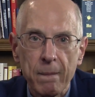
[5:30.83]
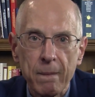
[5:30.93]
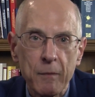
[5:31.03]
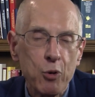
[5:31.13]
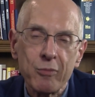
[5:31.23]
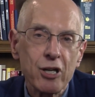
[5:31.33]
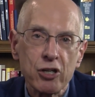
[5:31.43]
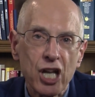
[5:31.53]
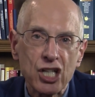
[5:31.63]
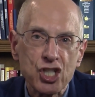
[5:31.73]
The pulmonary
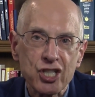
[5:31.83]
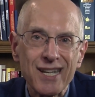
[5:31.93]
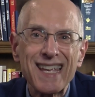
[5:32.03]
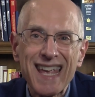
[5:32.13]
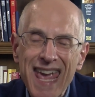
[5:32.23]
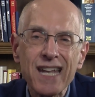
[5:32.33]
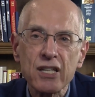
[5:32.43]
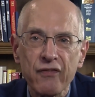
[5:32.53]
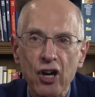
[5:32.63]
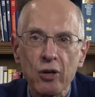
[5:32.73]
toxicity can
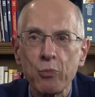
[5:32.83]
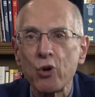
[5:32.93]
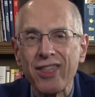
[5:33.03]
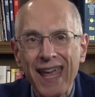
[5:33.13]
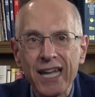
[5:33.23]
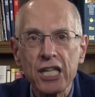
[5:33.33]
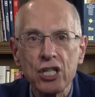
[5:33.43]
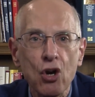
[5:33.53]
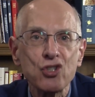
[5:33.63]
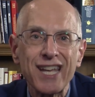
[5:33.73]
develop with any
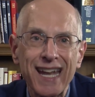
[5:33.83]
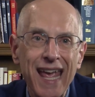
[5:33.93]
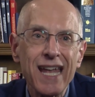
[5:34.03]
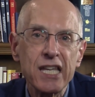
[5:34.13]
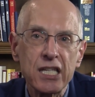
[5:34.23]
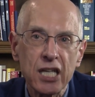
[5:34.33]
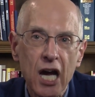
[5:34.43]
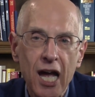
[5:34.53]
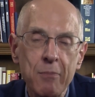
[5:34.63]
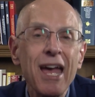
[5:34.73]
dose at any
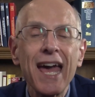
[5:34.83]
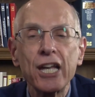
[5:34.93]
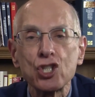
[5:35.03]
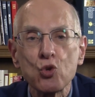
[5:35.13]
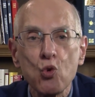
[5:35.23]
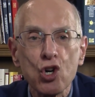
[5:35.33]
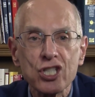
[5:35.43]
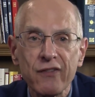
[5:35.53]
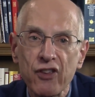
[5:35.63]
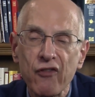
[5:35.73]
time, and it's
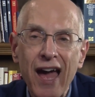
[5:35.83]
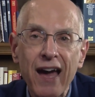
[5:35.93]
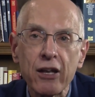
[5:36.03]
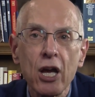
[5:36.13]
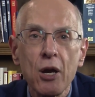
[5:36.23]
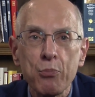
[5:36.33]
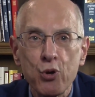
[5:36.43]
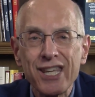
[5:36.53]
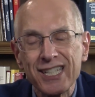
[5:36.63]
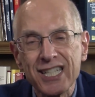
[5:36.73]
worse if you've had
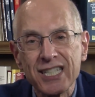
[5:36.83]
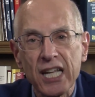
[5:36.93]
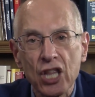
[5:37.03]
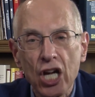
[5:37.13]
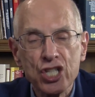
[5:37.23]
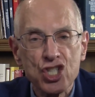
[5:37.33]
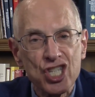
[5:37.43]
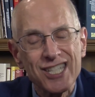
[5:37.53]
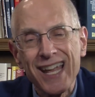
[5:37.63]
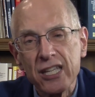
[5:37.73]
pre-existing lung
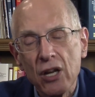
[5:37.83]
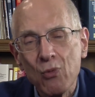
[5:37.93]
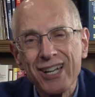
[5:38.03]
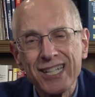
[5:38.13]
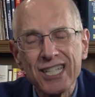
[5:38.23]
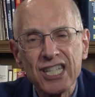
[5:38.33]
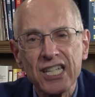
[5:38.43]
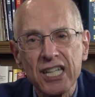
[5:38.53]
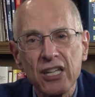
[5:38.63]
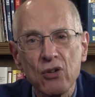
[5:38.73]
disease. Now, you don't want to
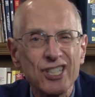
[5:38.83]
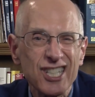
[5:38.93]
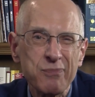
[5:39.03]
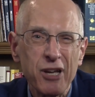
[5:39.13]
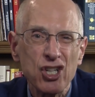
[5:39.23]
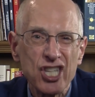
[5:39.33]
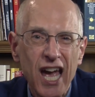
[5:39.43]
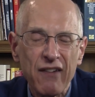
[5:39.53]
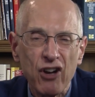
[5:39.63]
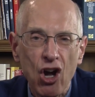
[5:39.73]
discontinue it just because you
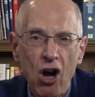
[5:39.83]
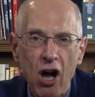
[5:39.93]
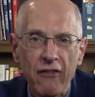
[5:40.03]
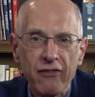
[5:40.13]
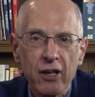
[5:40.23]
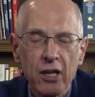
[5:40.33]
have a cough,